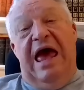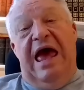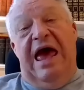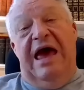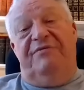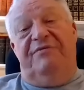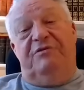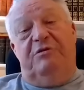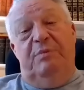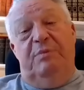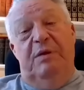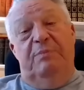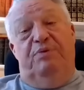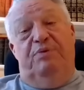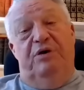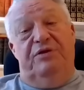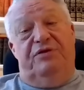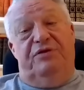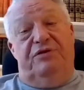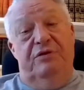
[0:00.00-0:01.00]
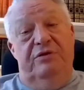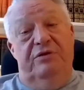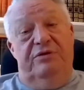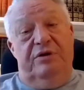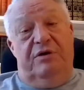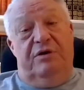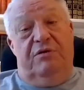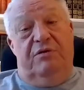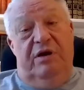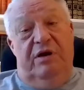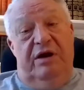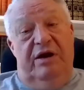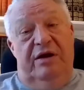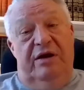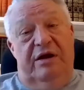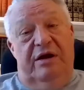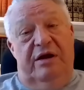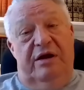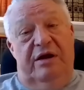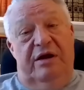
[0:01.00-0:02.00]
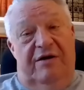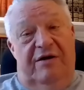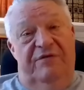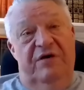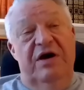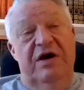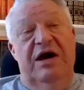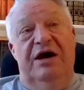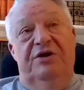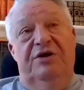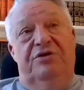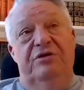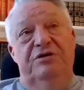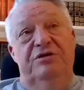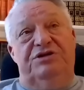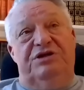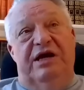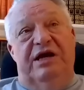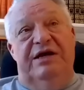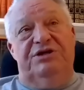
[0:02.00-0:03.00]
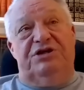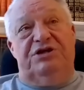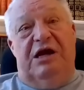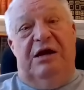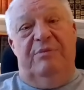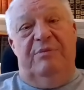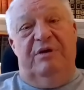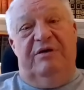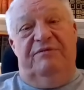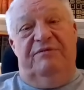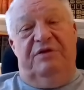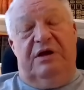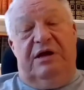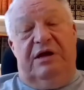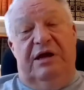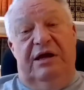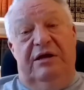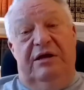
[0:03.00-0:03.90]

have to be put through the grid of a two-stage coming of the